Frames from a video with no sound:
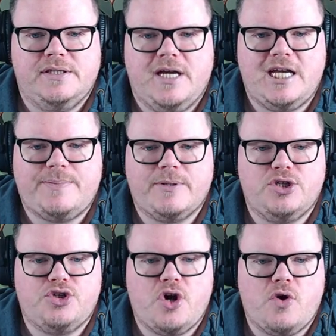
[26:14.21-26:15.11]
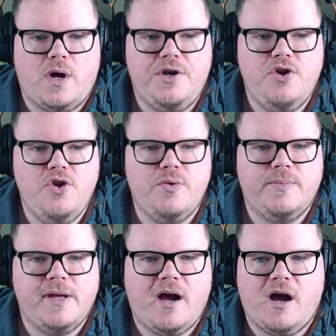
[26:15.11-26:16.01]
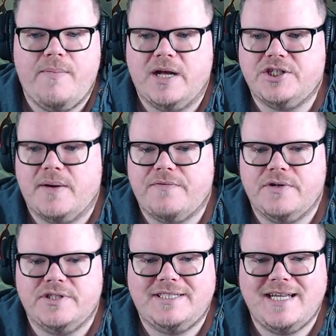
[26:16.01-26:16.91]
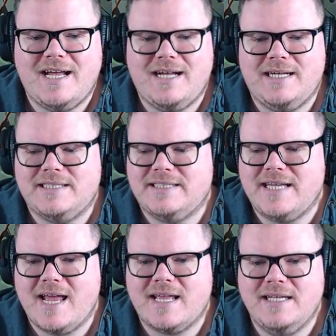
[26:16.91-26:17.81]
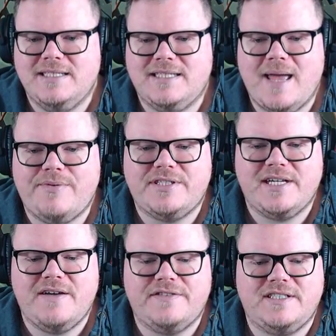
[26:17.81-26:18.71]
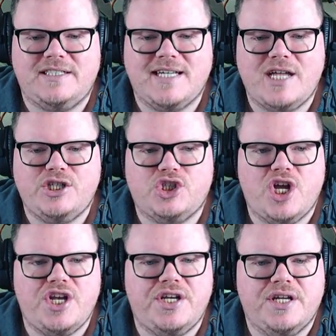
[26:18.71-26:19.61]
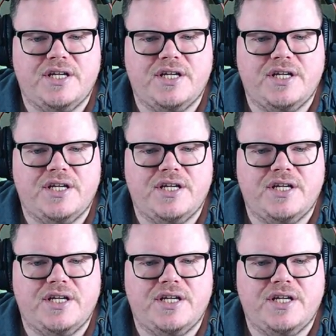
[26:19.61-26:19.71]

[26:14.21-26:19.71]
Esper Control, I knew would be a hard matchup for us. Oh, second Deputy of Detention.